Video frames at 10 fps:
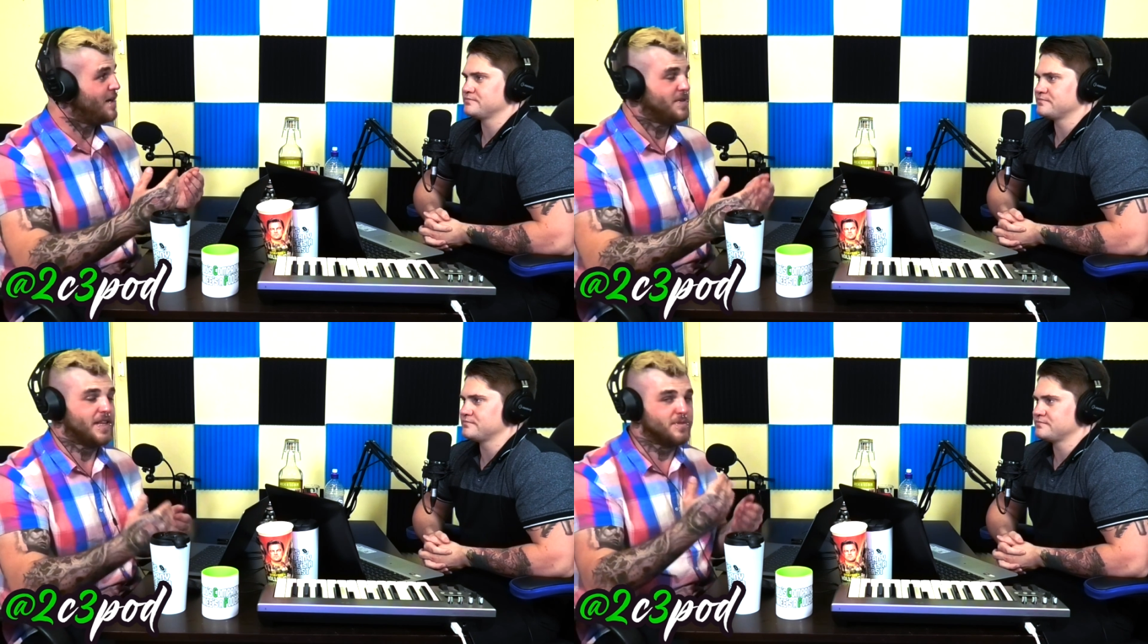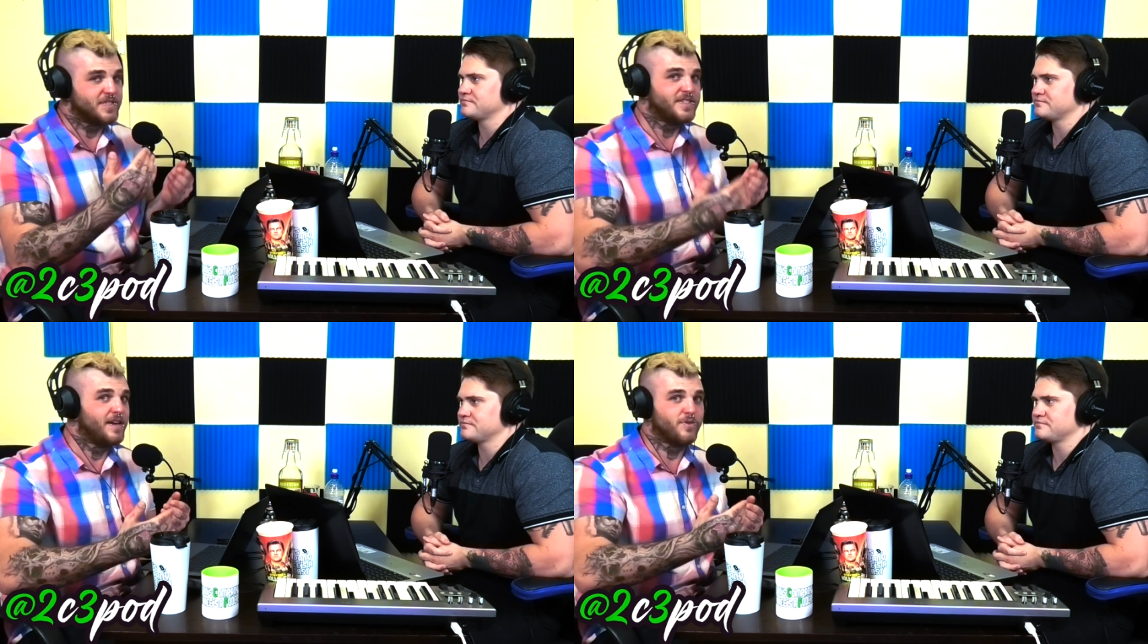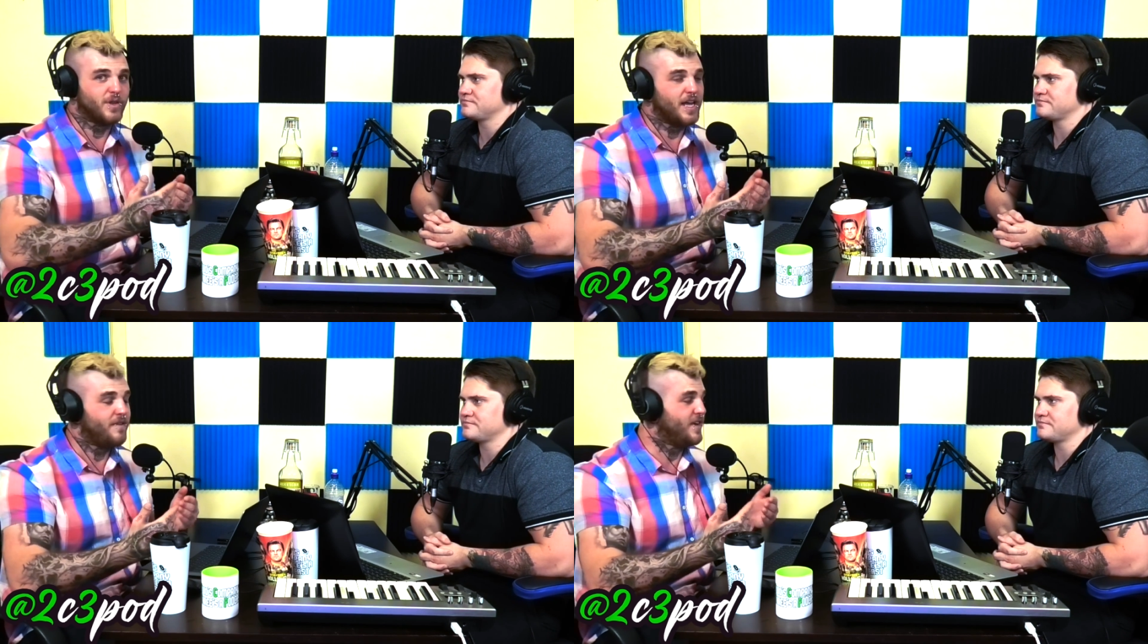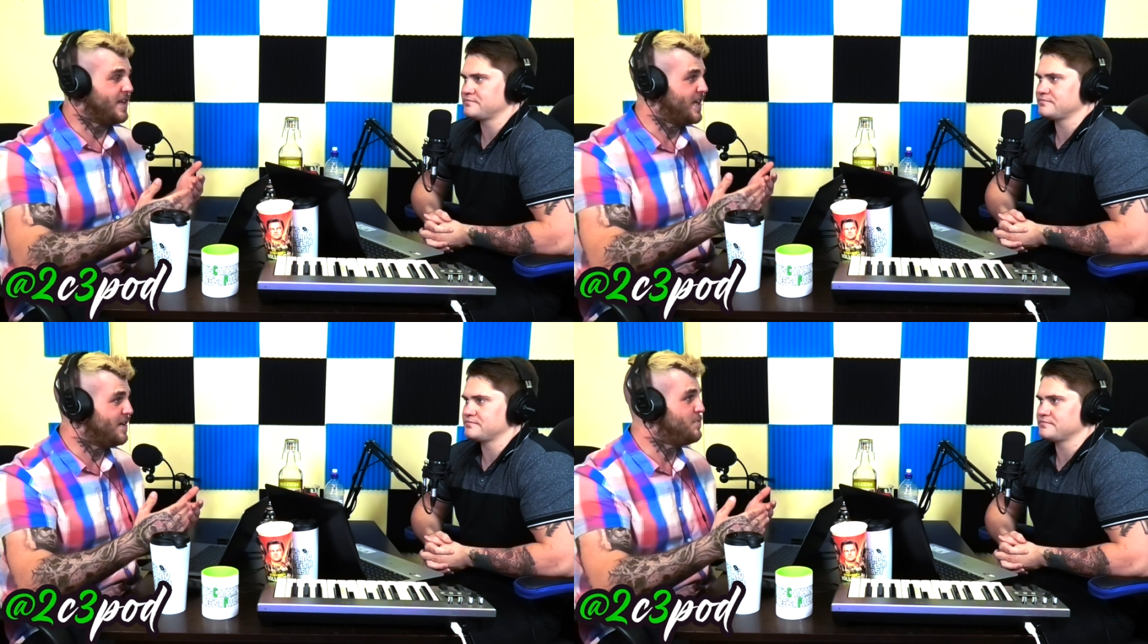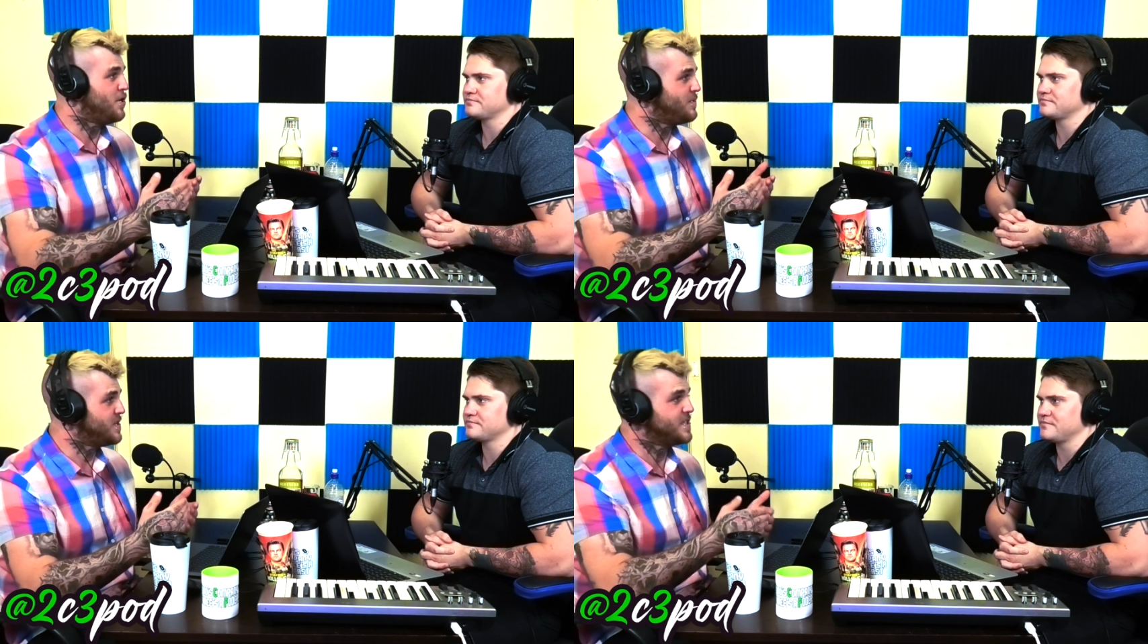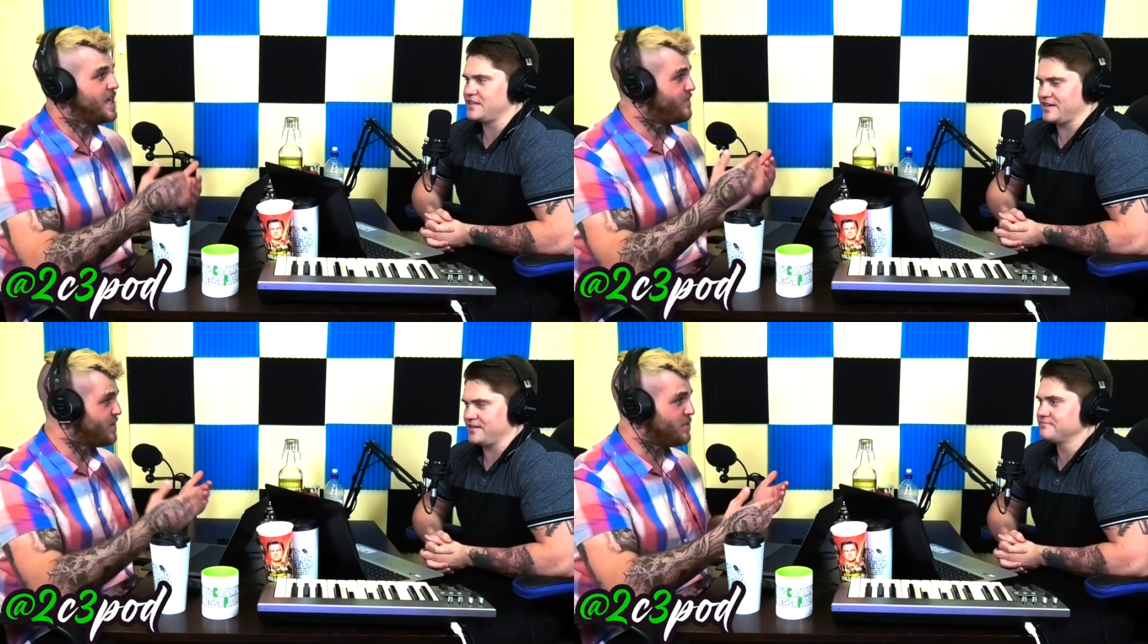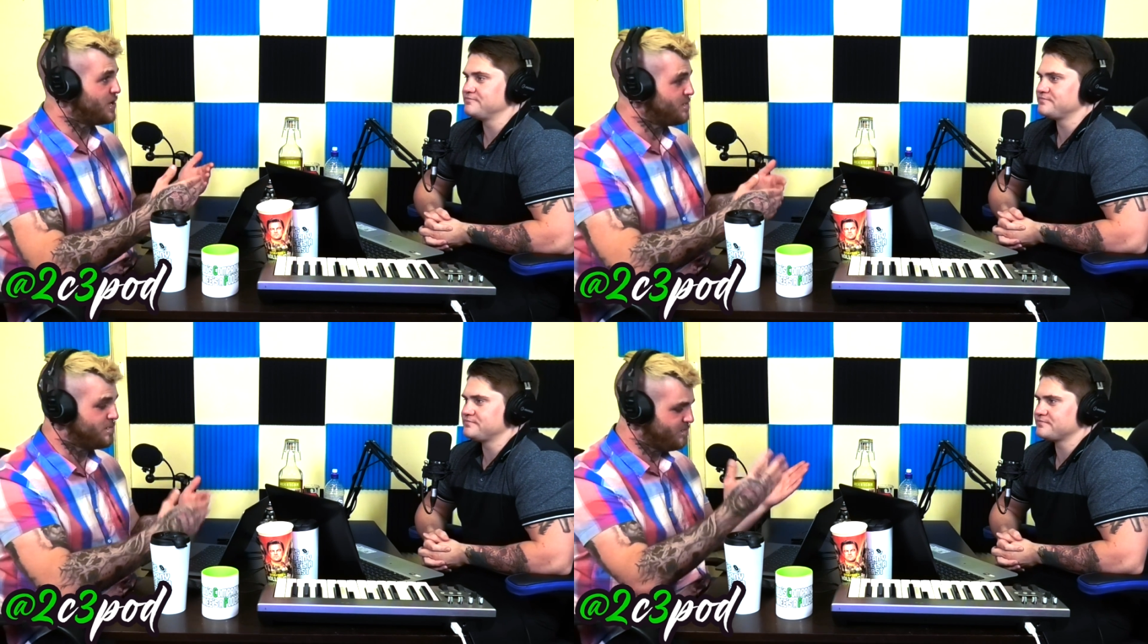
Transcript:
Speaker 1: but there were several laugh out loud moments. Yeah. Everybody